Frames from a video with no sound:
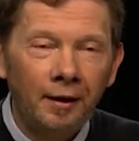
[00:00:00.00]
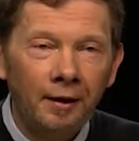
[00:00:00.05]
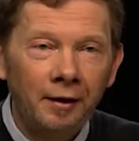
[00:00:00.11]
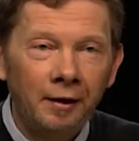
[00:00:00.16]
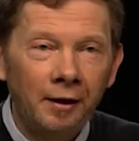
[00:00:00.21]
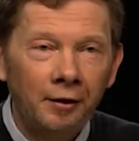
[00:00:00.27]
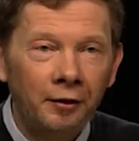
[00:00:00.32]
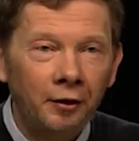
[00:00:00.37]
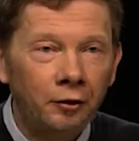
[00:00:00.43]

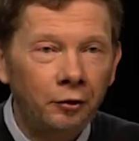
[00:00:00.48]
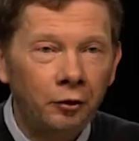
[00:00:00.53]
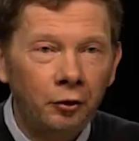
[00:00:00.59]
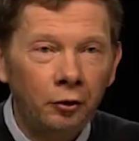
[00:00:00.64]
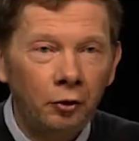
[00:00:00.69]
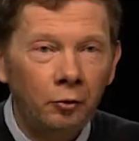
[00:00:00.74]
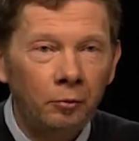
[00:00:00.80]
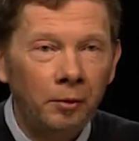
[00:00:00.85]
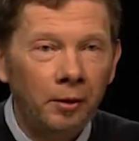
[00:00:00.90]
Nothing to
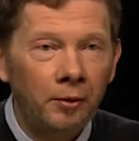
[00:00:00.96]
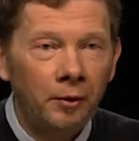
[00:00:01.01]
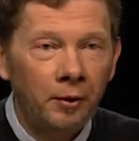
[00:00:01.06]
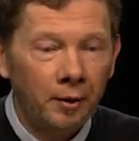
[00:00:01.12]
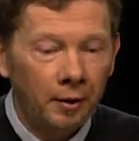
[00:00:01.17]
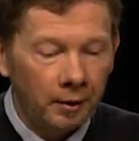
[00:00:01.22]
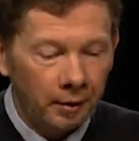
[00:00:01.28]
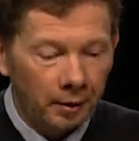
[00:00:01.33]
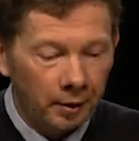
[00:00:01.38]
do with
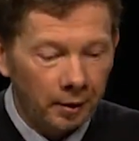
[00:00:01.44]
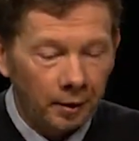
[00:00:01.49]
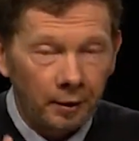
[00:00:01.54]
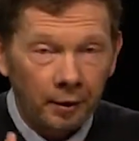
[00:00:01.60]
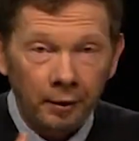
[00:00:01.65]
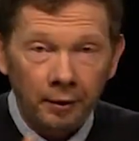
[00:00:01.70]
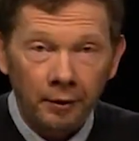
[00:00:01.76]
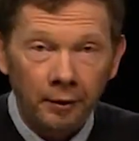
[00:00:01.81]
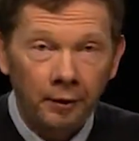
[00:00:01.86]

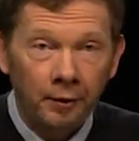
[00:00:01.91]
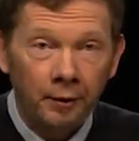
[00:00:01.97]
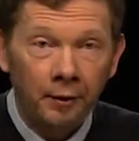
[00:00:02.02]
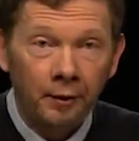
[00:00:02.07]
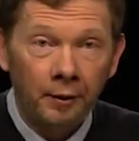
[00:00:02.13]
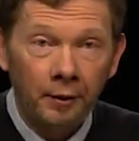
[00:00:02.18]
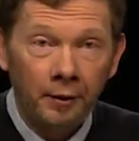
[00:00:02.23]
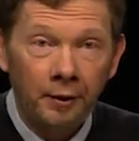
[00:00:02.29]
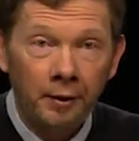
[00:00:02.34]

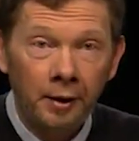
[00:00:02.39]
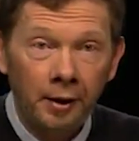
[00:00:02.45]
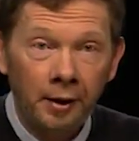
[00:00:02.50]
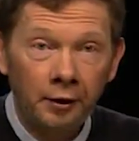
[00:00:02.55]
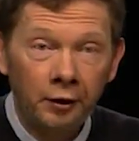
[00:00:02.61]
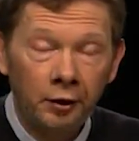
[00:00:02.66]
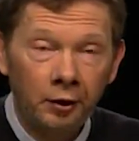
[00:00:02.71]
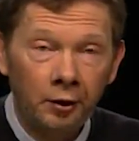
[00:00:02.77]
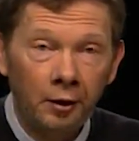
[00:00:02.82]
the
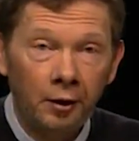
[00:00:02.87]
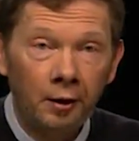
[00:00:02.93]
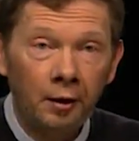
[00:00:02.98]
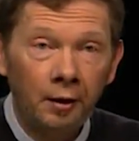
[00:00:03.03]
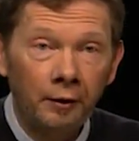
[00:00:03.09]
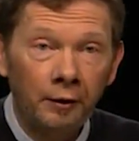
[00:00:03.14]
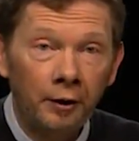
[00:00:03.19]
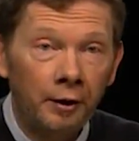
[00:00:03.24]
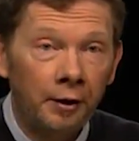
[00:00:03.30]

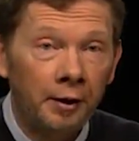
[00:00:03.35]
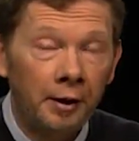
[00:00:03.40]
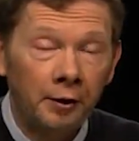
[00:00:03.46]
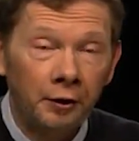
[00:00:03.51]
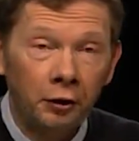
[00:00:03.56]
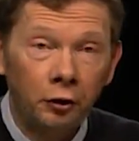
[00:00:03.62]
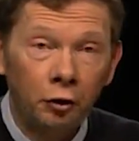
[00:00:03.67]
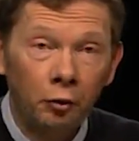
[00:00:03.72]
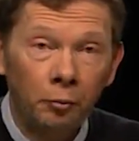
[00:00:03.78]
external, nothing to